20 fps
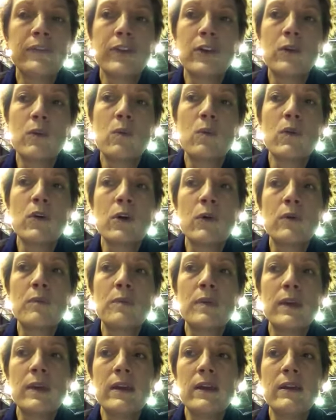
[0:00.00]
So work
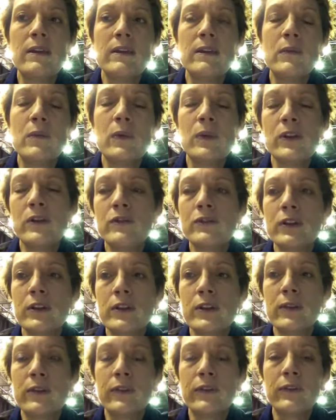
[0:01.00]
would be, we
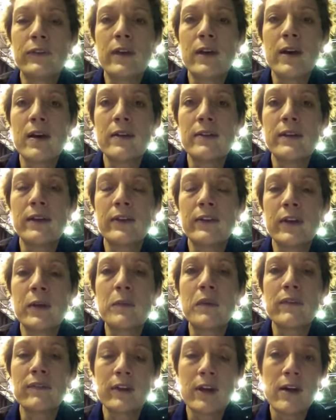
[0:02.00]
usually use the
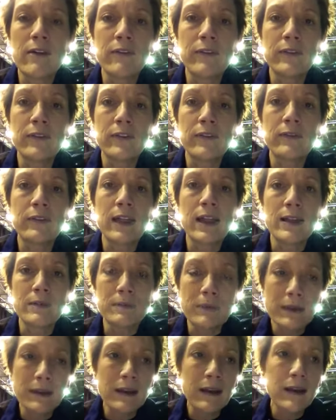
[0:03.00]
example of an offensive
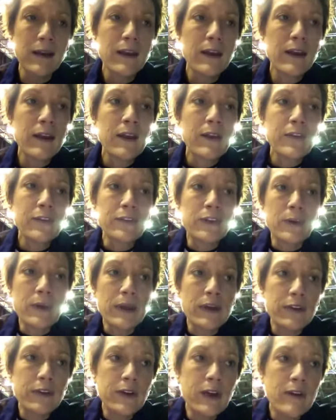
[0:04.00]
lineman. So
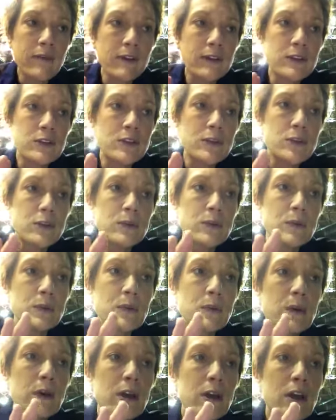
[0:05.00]
he's having to